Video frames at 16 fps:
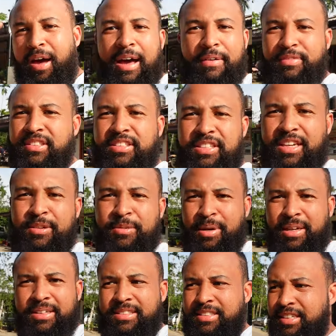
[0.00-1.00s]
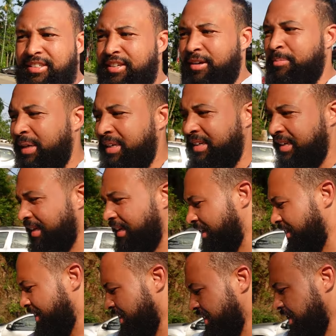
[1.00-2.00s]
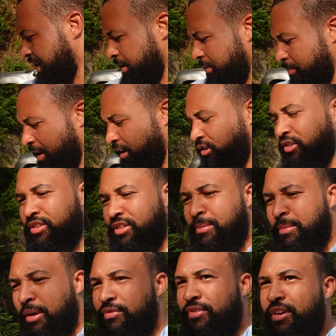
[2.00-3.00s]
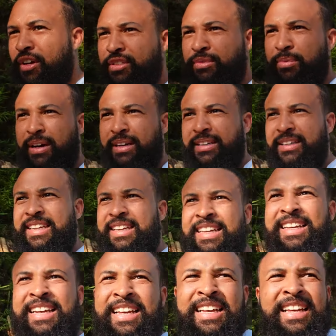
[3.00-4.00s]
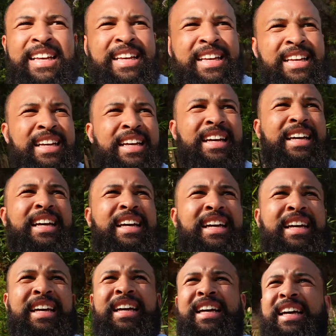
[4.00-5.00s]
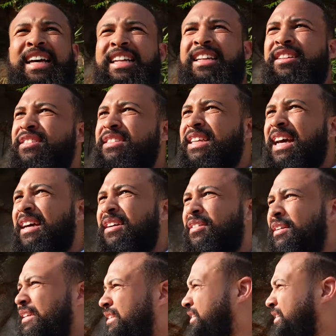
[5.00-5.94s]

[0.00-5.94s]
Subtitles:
I haven't seen one since I've been here. Right, you see my first one, and he looked angry,